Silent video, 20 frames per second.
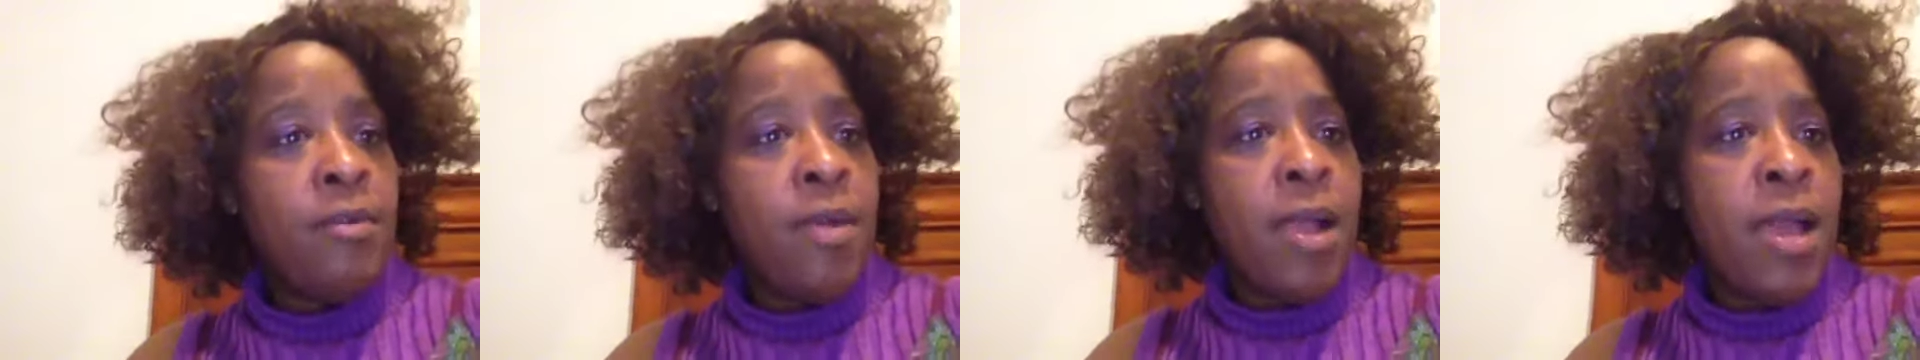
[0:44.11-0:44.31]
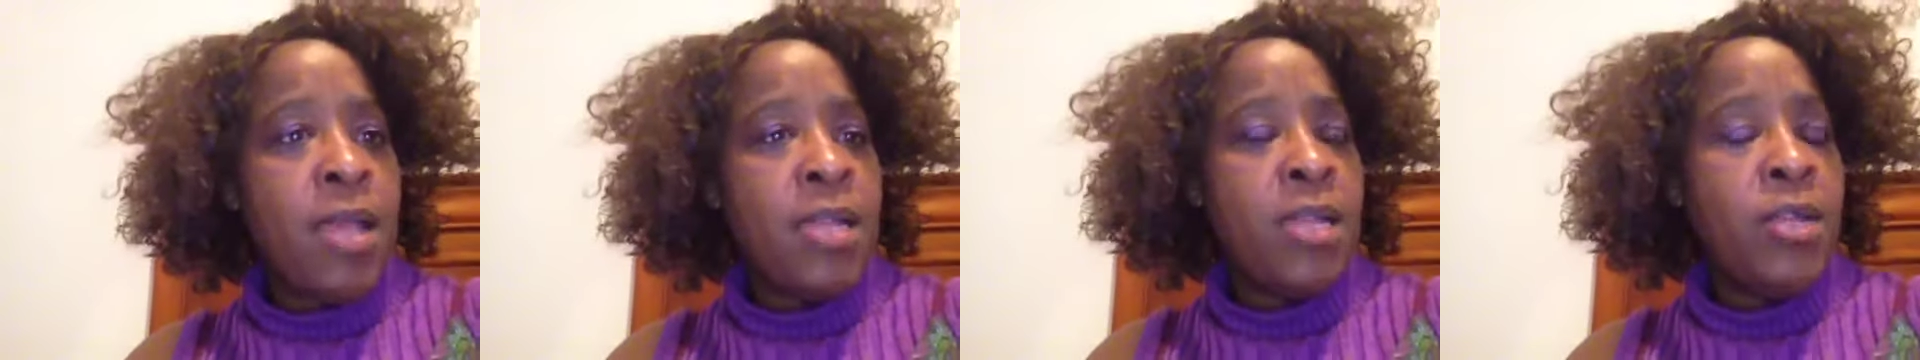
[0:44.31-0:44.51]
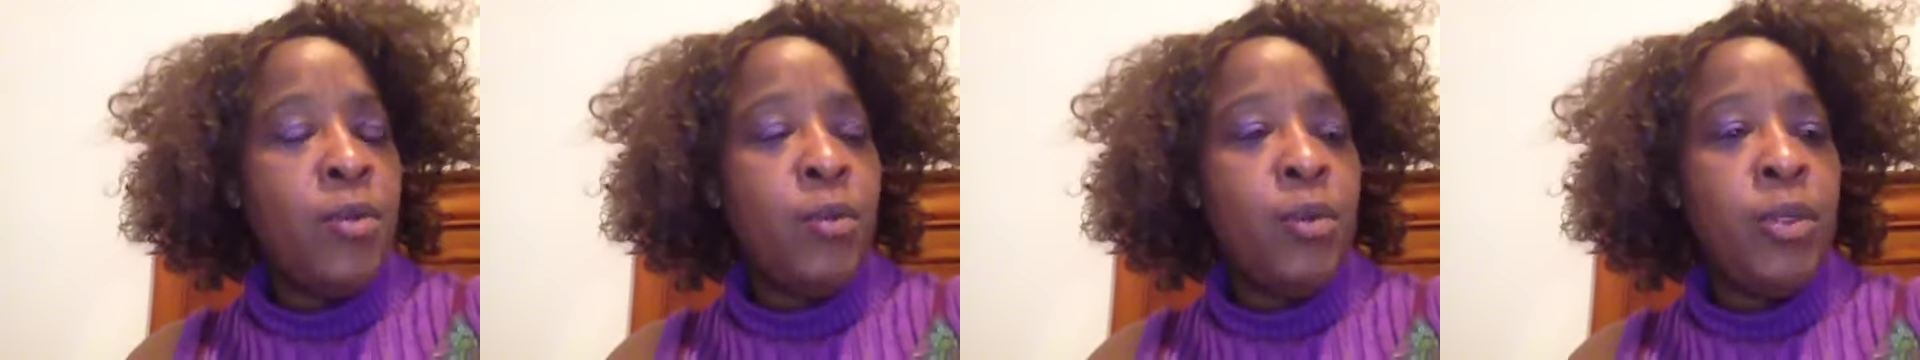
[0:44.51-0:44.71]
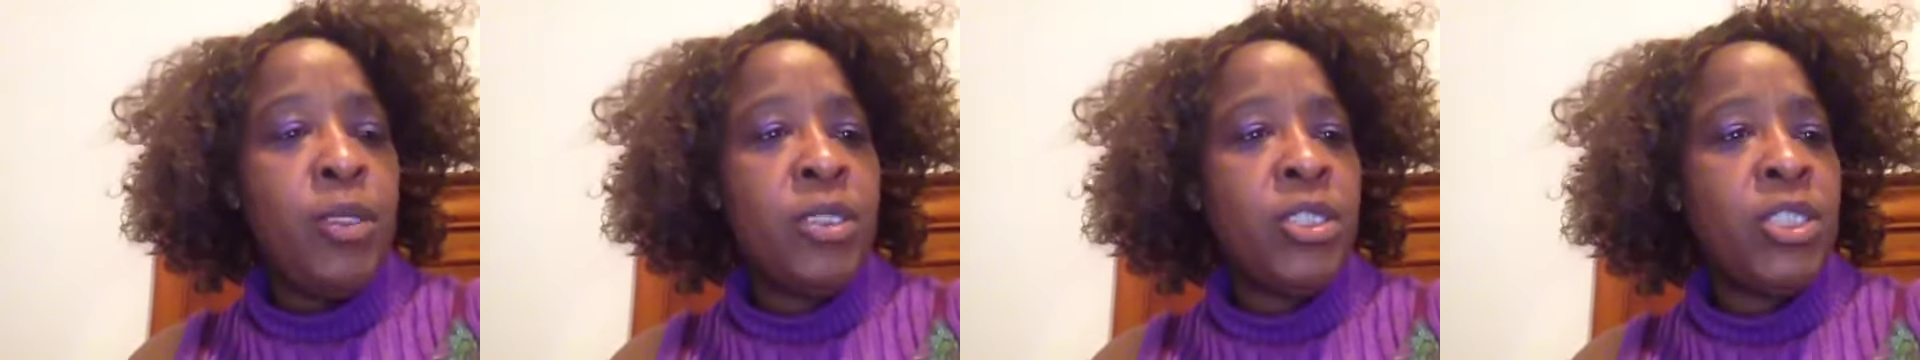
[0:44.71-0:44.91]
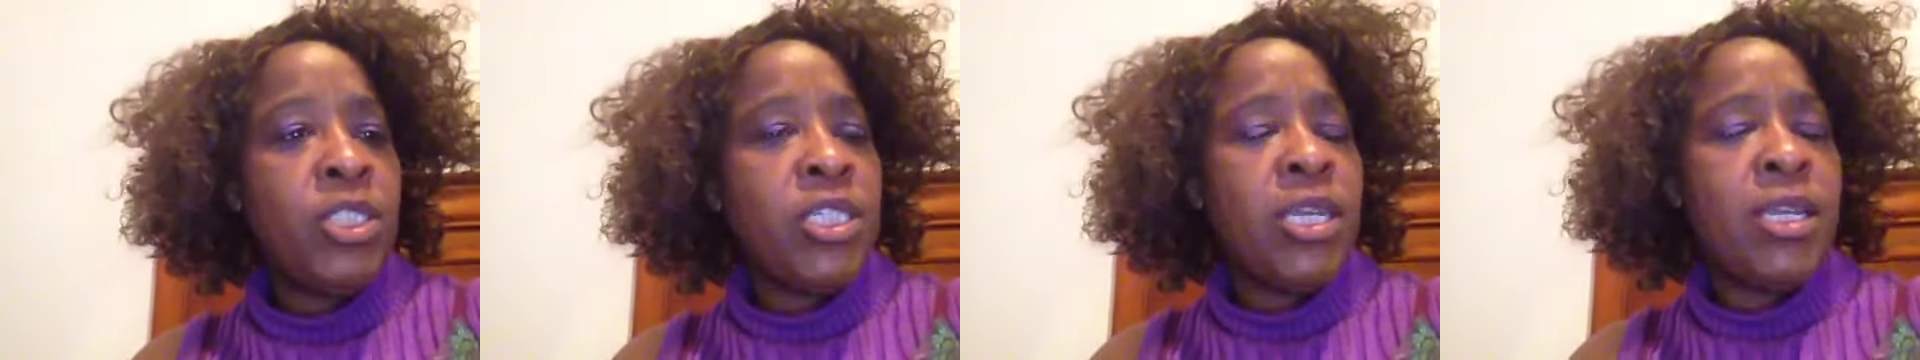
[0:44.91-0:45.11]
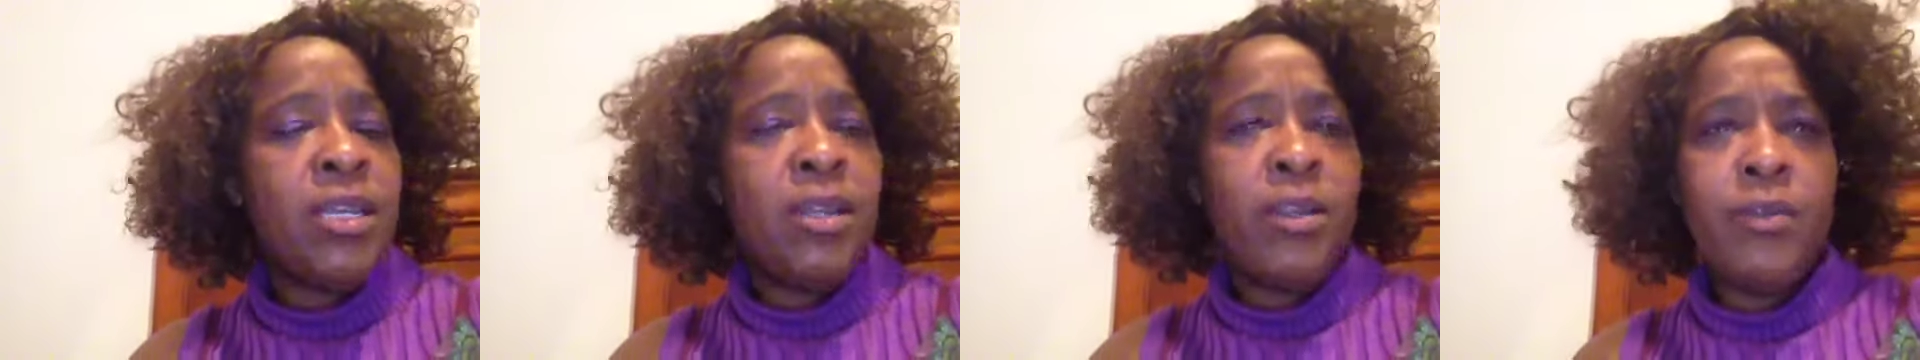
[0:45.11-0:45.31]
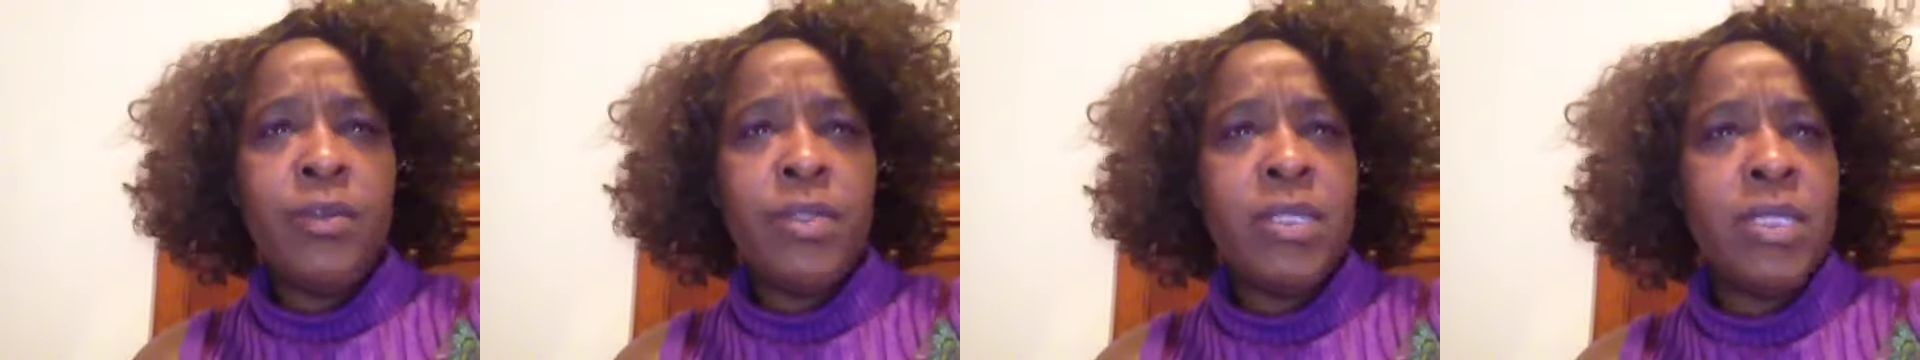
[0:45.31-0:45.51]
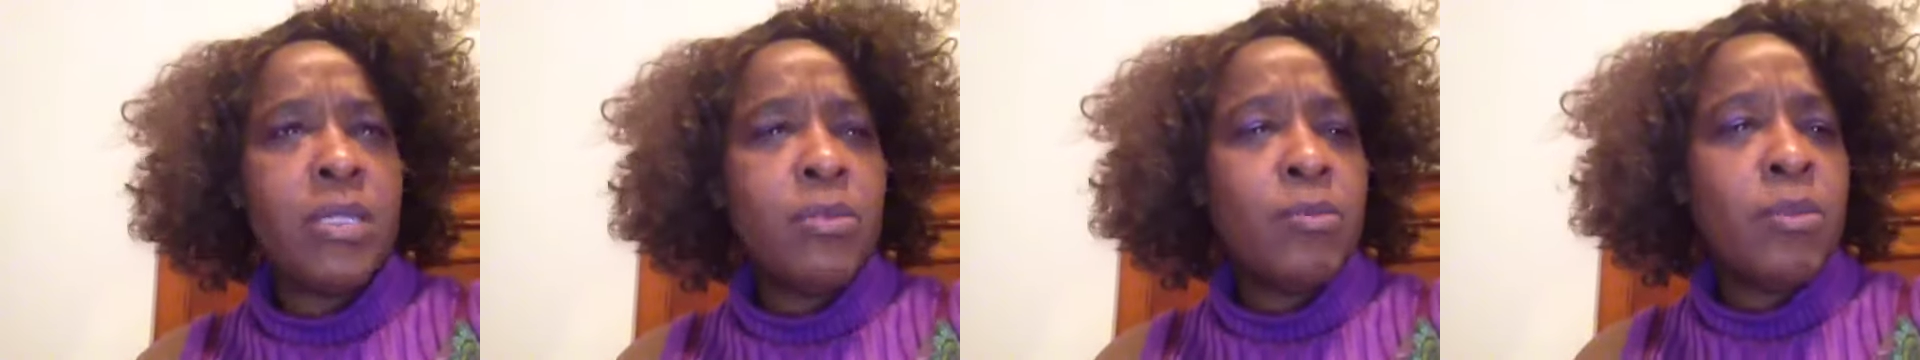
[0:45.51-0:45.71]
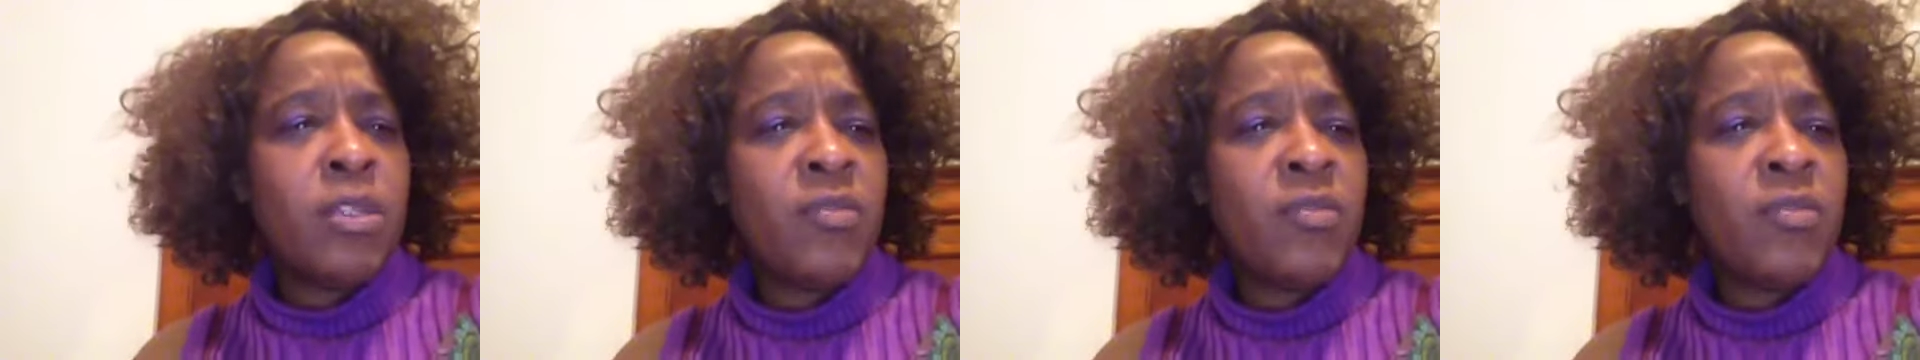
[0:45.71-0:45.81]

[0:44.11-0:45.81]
ride in the wheelchair and everything